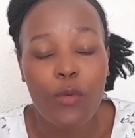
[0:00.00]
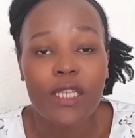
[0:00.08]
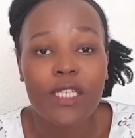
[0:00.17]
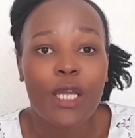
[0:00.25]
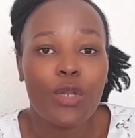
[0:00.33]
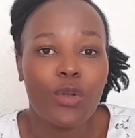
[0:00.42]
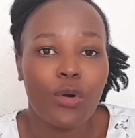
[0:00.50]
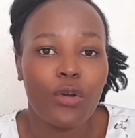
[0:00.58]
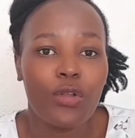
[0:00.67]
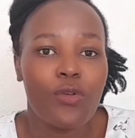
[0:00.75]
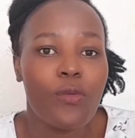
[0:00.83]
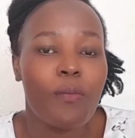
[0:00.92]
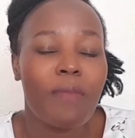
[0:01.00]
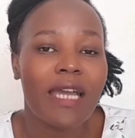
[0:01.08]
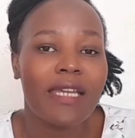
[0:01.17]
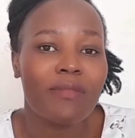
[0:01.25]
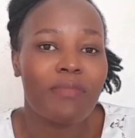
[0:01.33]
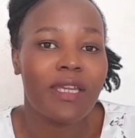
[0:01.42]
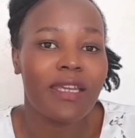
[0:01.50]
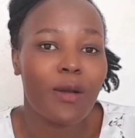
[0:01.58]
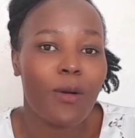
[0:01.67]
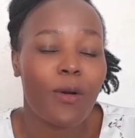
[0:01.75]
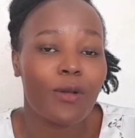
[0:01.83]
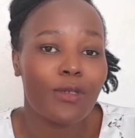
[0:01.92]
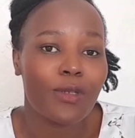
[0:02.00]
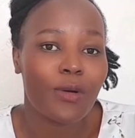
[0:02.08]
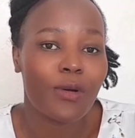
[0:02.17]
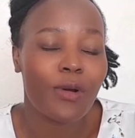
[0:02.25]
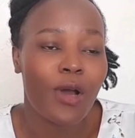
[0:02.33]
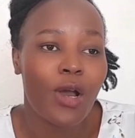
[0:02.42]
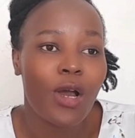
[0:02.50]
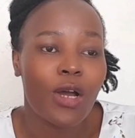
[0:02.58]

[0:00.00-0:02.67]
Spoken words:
which I know you might be also,